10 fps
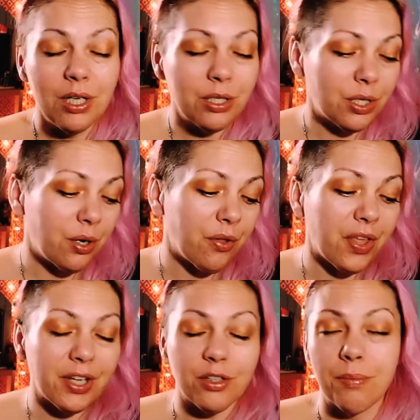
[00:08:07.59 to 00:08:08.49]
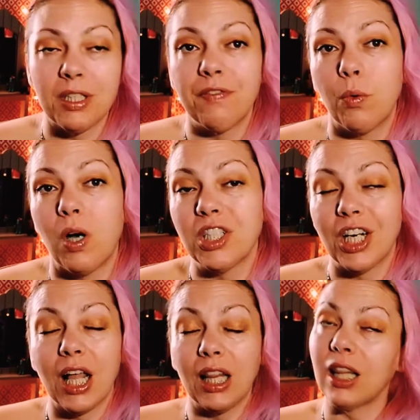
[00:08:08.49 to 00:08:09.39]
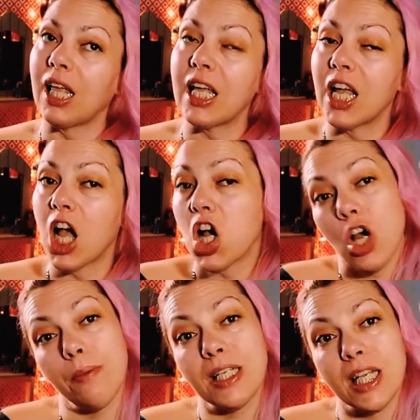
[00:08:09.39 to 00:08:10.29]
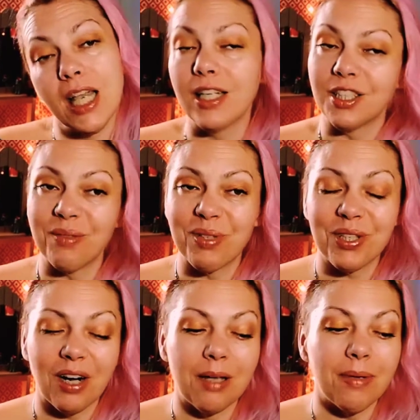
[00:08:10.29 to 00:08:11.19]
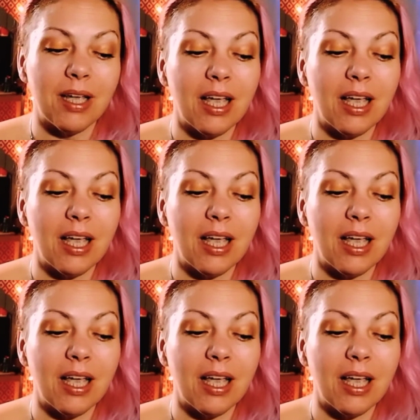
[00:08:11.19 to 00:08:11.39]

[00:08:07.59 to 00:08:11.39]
So thank you so much for watching, liking, commenting, and subscribing.